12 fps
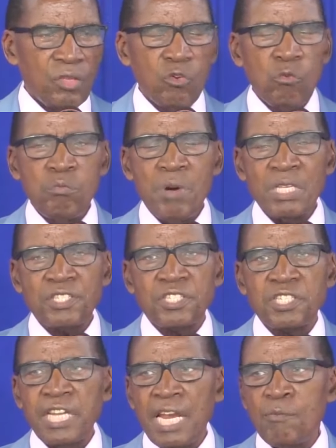You must
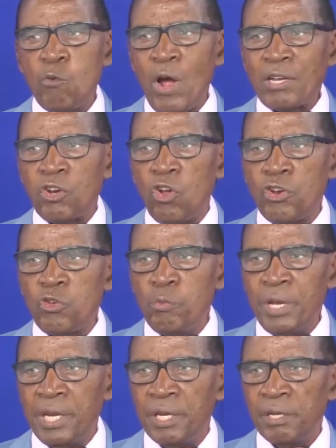tell him what Lord you mean.